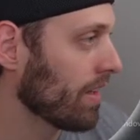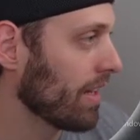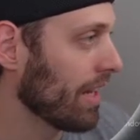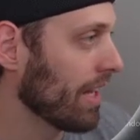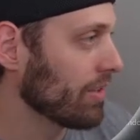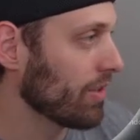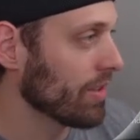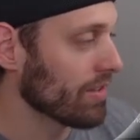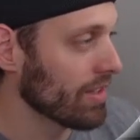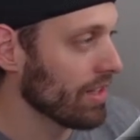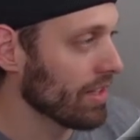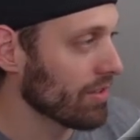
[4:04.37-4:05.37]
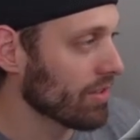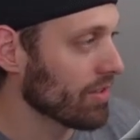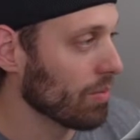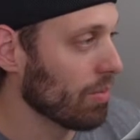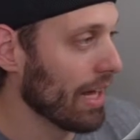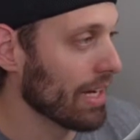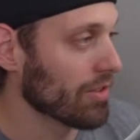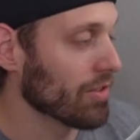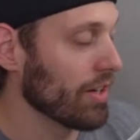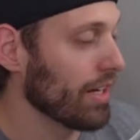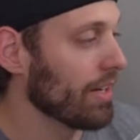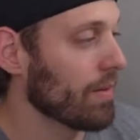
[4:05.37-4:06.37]
and as you can see, it's just a black
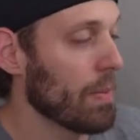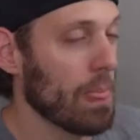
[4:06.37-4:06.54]
screen.